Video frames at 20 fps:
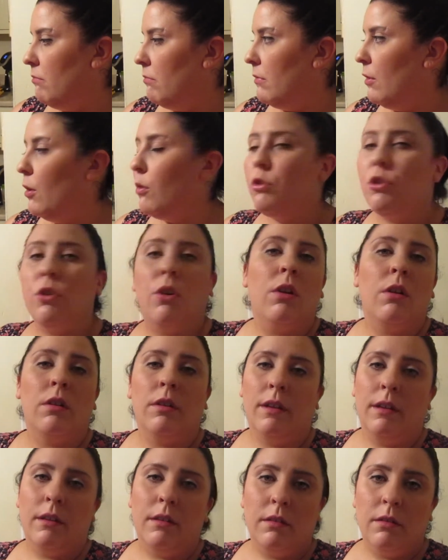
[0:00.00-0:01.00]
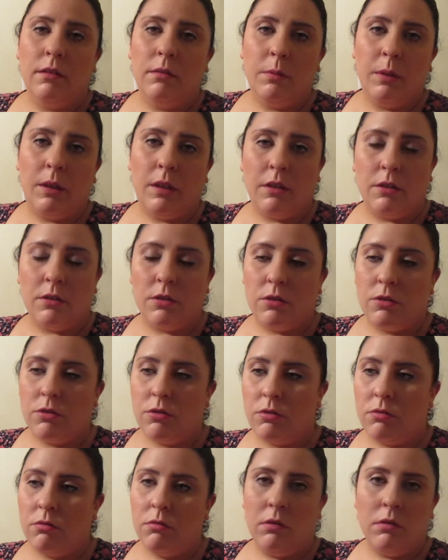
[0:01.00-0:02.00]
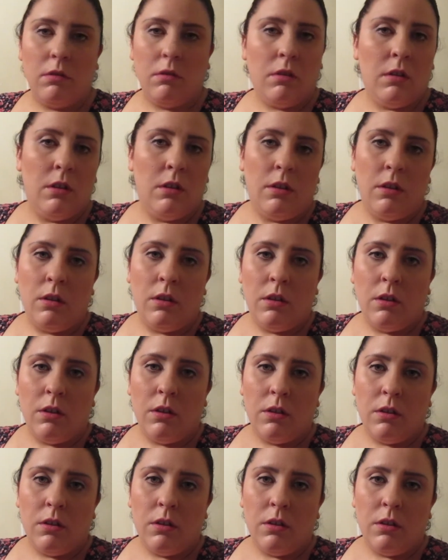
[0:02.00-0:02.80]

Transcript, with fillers: No chocolate, because dairy.